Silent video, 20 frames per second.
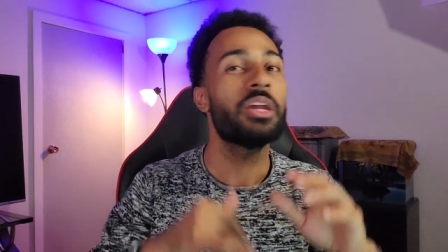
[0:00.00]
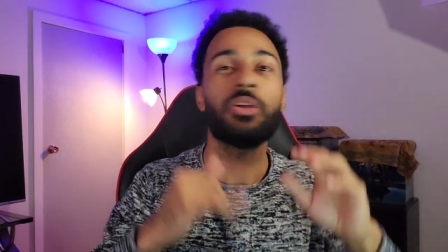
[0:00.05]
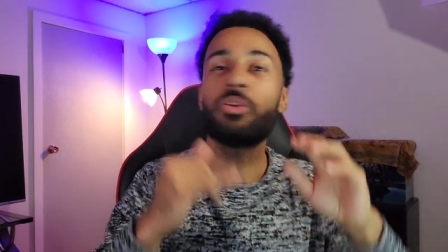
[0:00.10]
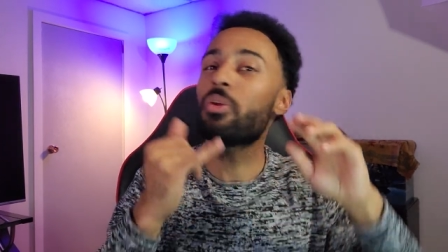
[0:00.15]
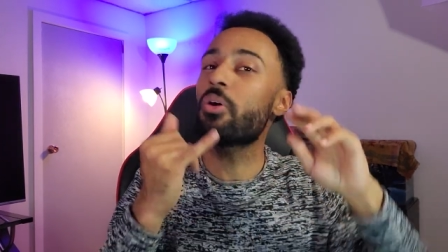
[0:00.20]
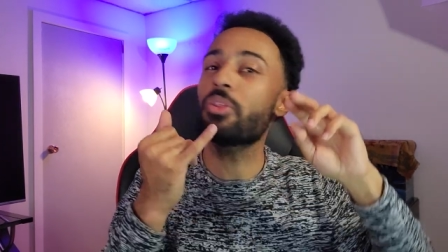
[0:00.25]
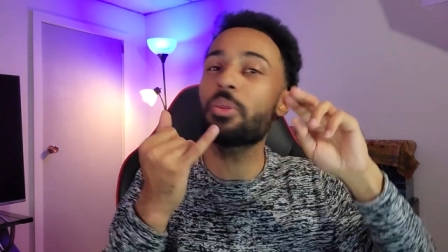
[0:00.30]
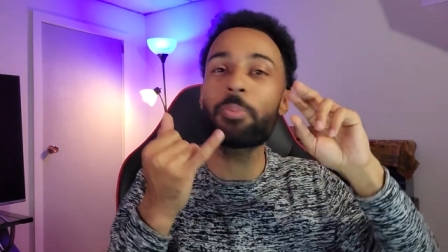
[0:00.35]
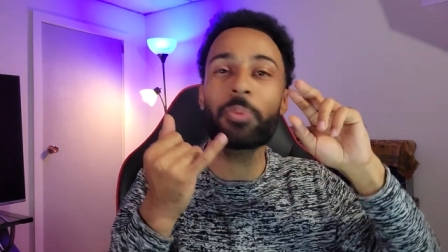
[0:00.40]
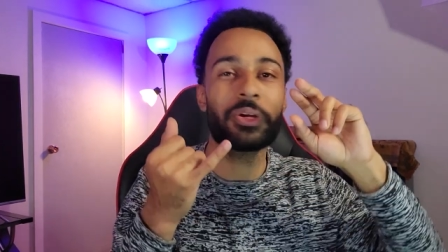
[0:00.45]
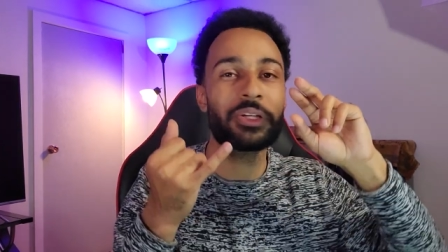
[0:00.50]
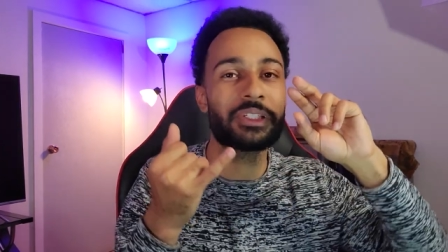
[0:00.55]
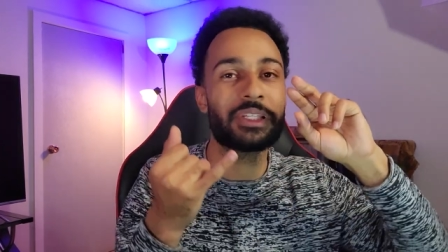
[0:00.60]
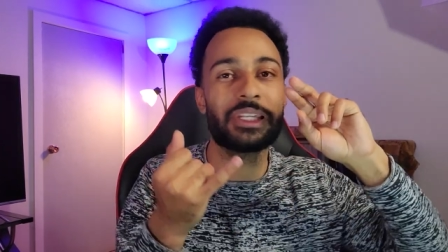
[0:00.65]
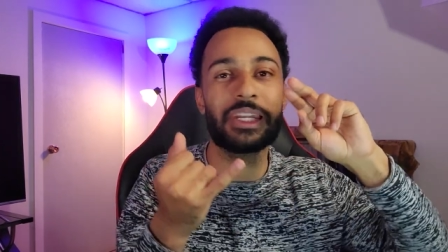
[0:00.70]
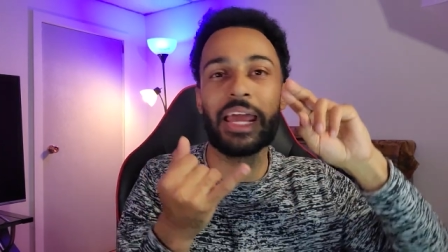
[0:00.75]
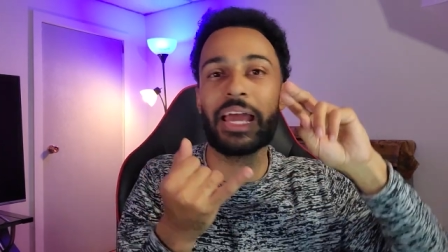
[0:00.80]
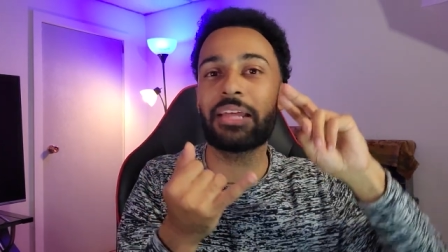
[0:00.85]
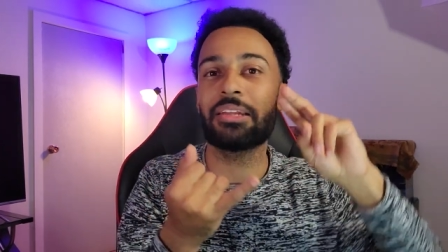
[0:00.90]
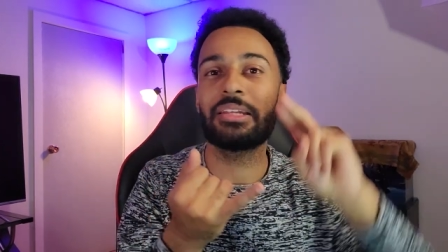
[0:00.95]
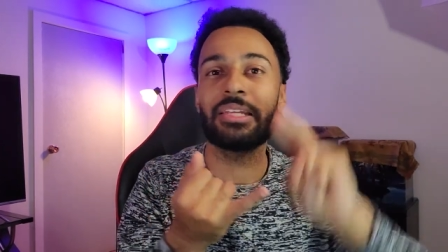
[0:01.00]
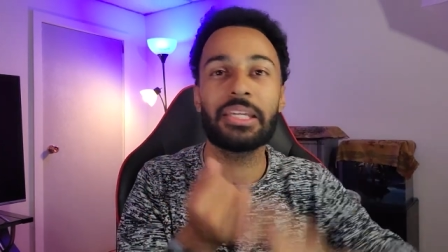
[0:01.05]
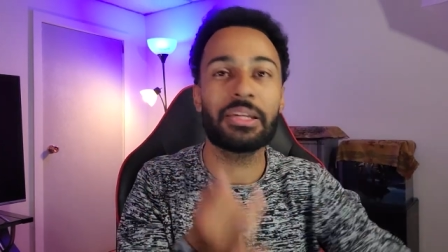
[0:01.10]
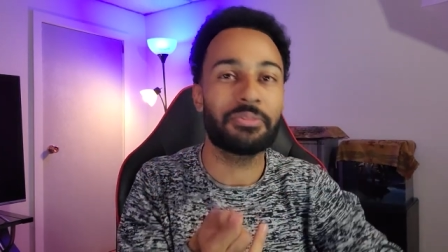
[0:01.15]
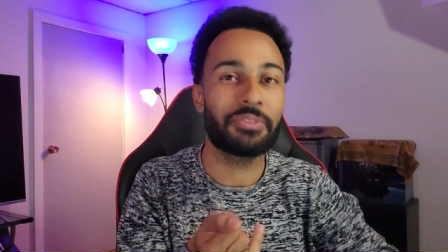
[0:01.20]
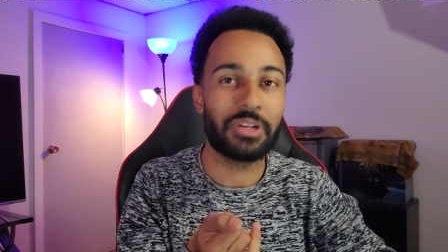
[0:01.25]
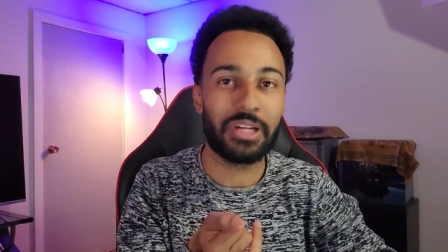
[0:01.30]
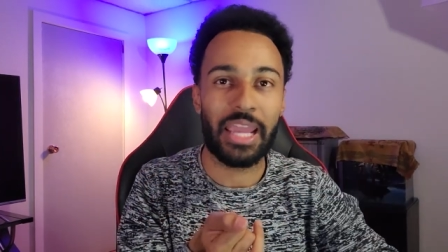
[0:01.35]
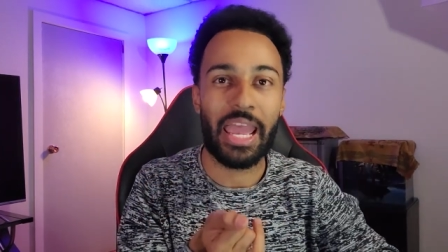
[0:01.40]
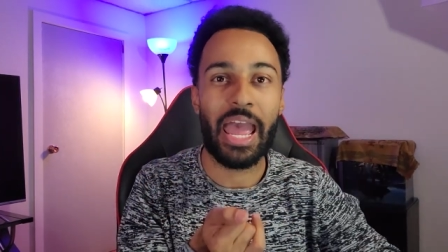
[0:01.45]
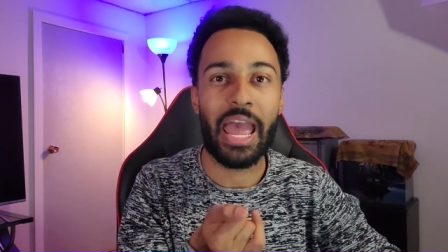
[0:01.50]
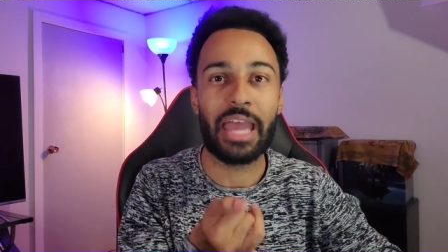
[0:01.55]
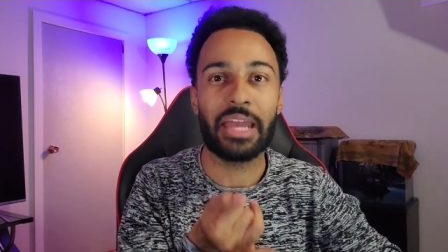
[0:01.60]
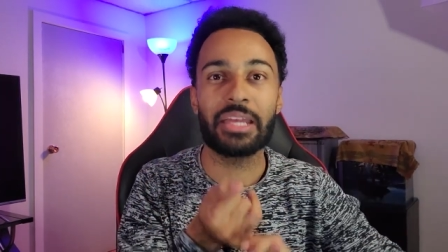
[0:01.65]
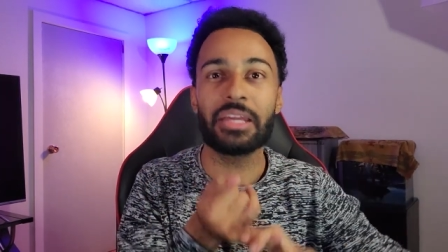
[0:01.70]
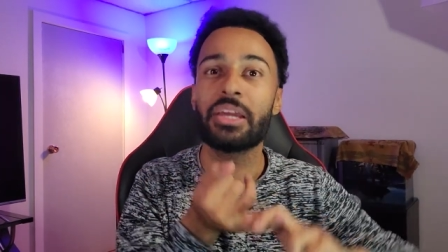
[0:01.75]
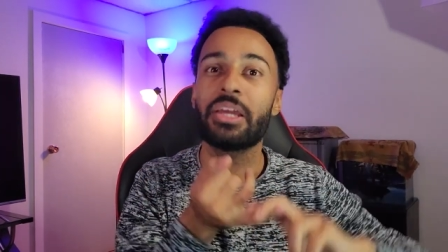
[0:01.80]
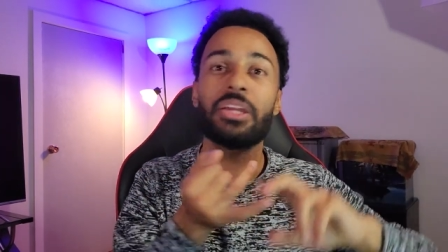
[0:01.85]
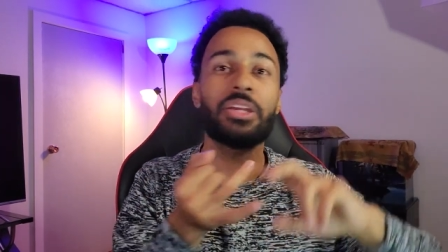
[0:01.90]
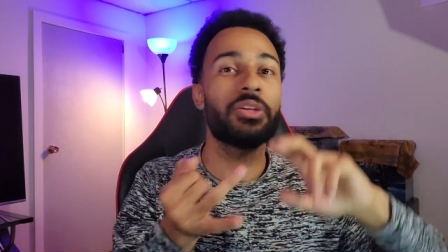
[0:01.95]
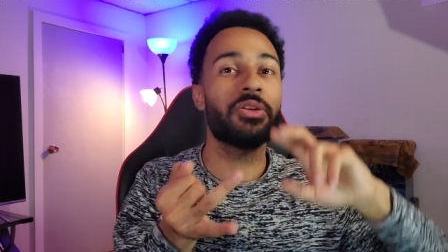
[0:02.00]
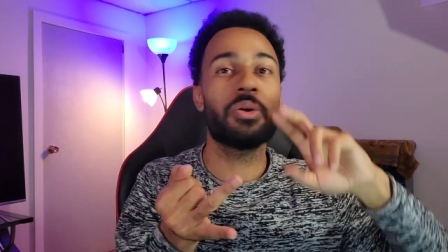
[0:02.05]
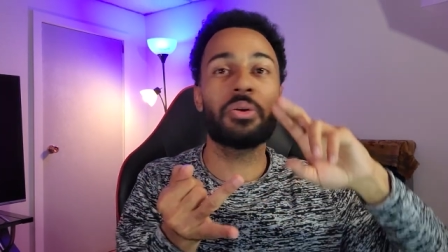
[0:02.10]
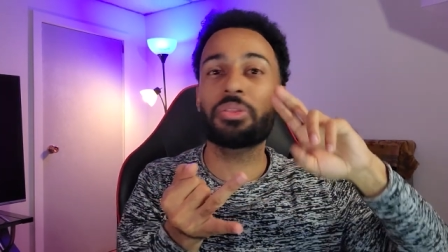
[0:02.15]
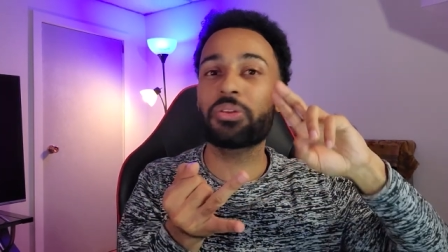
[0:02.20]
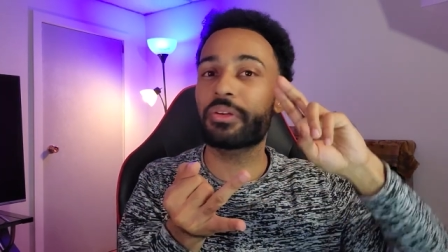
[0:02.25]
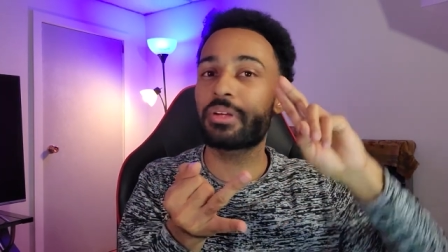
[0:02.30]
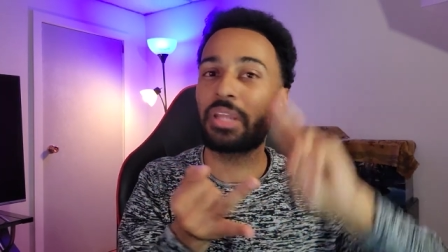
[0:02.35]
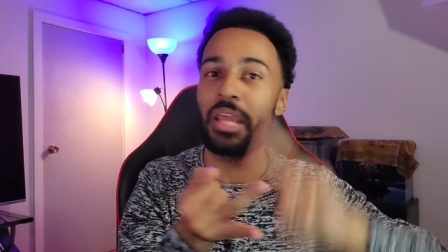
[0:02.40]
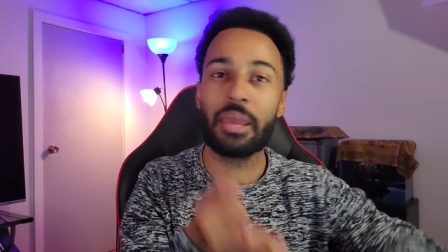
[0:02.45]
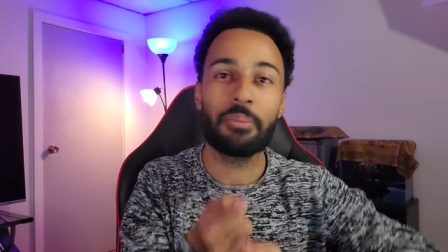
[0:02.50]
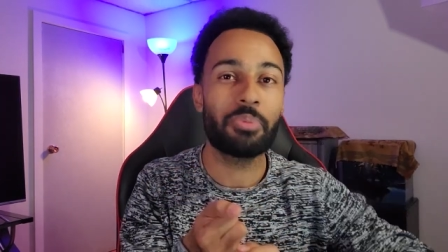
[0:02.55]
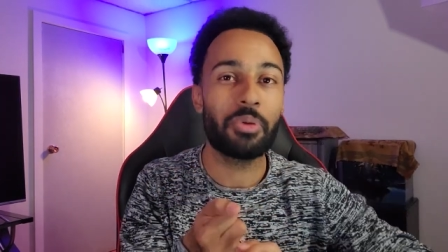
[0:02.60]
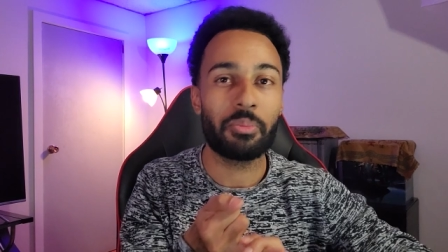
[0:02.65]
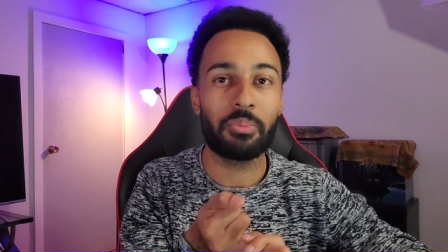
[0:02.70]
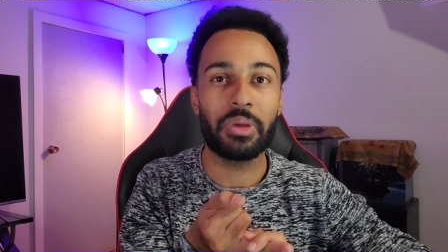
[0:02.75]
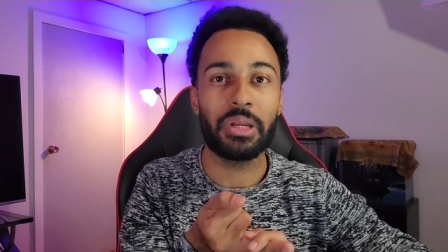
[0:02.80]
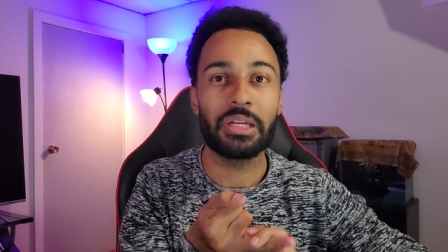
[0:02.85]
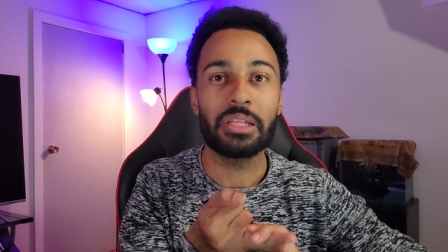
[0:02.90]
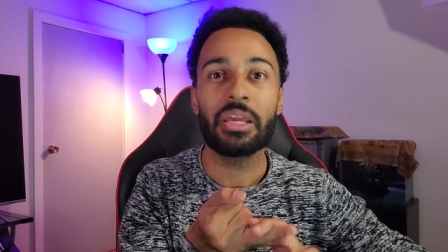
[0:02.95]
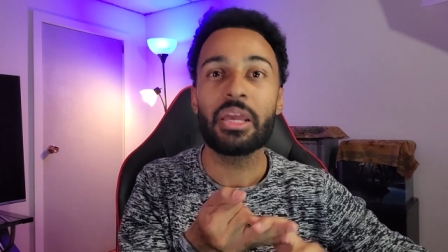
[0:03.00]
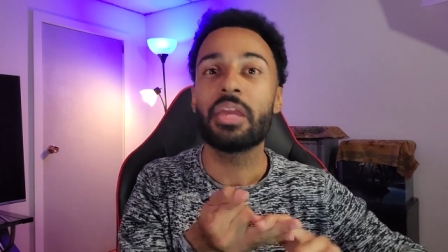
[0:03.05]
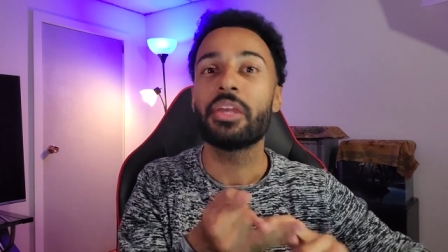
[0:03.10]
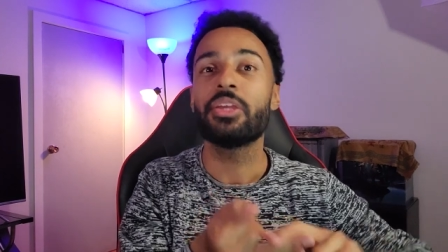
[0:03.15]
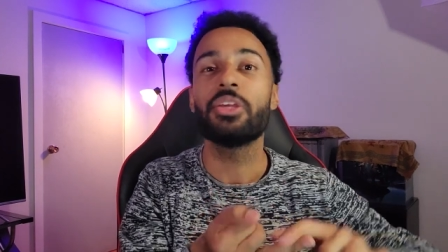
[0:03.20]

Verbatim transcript: You know the personality of your cat, you know their temperament,